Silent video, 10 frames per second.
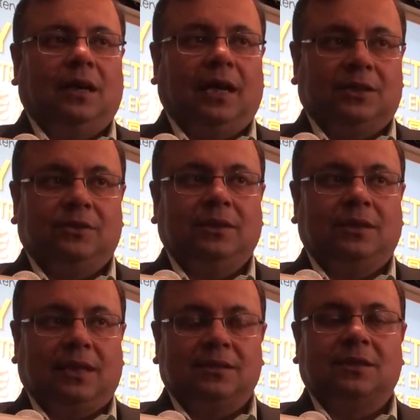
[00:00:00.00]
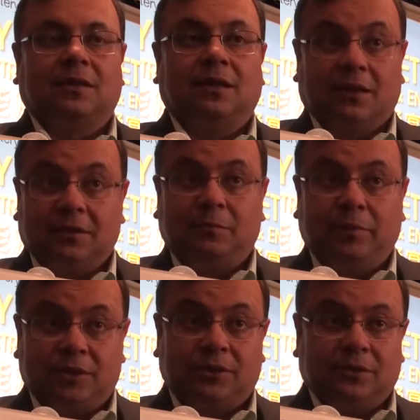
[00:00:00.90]
Actually, that's the current
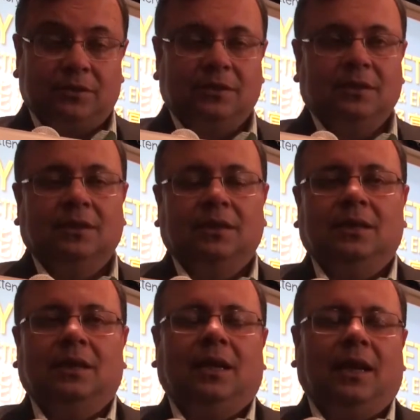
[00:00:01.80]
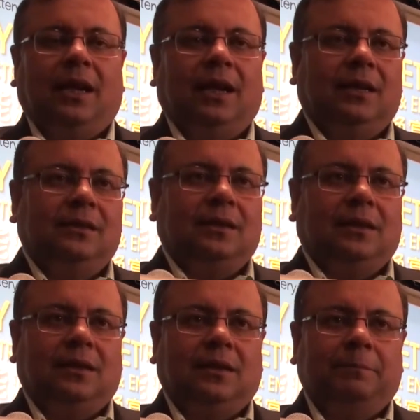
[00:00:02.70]
mission. And
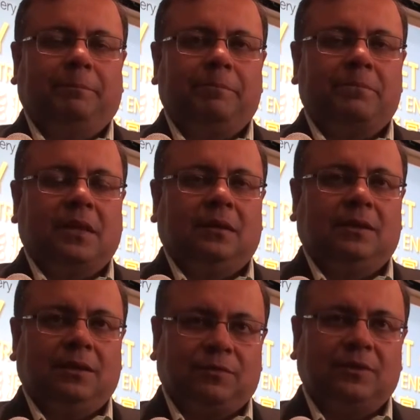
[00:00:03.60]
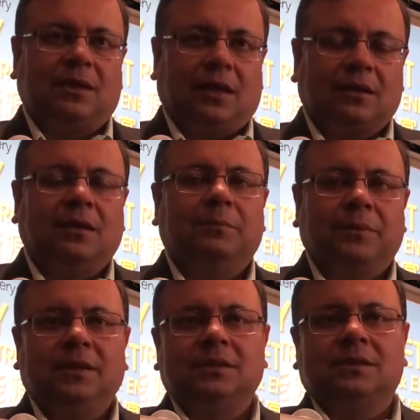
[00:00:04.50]
different car
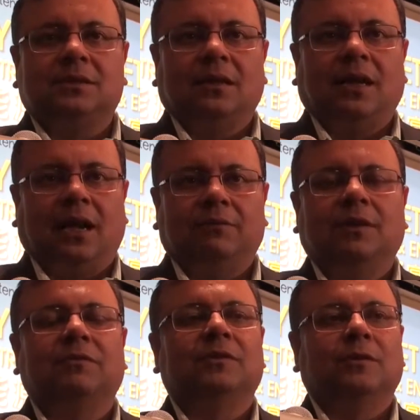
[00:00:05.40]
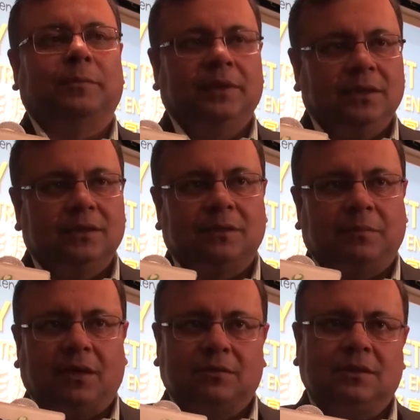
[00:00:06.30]
companies have different opinions
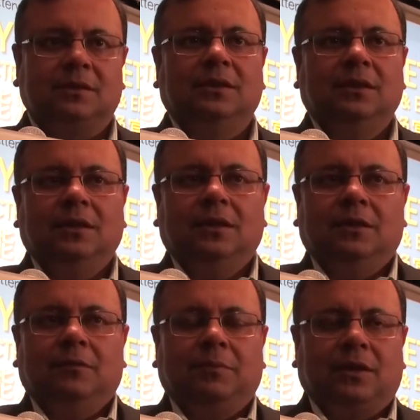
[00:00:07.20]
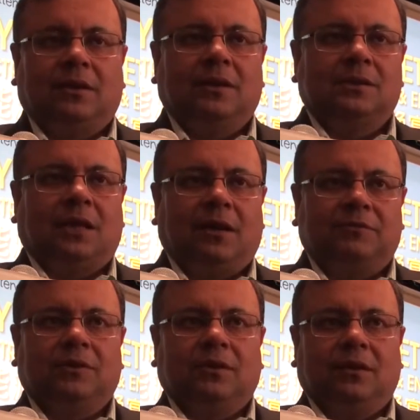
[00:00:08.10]
about it, because
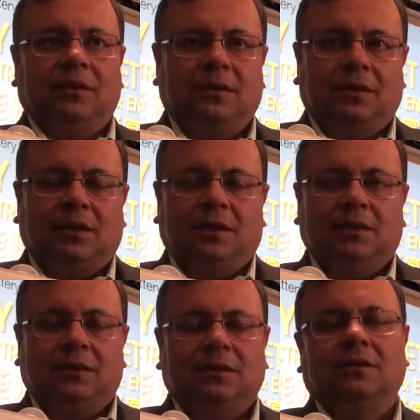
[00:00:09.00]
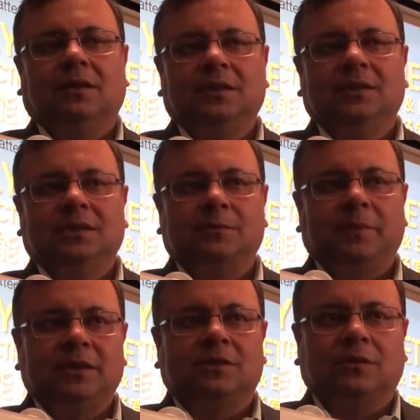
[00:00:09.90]
after all, the technology is
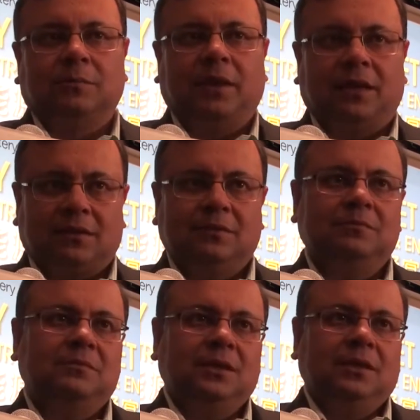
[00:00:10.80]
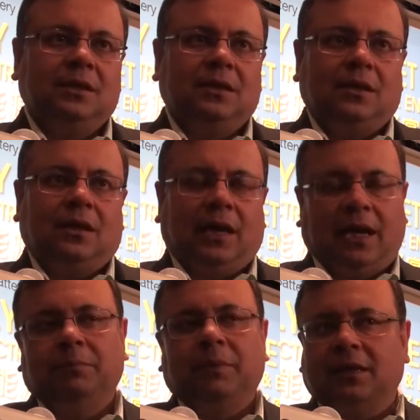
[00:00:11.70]
based on platinum
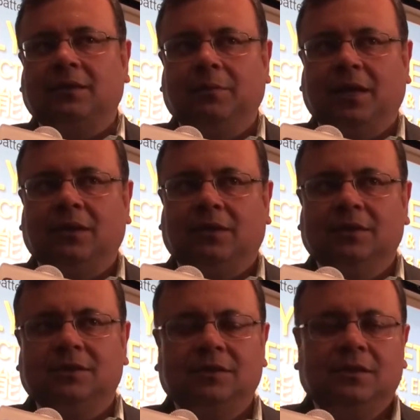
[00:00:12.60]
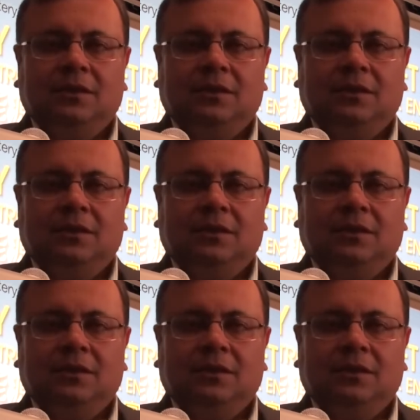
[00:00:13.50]
and platinum alloys.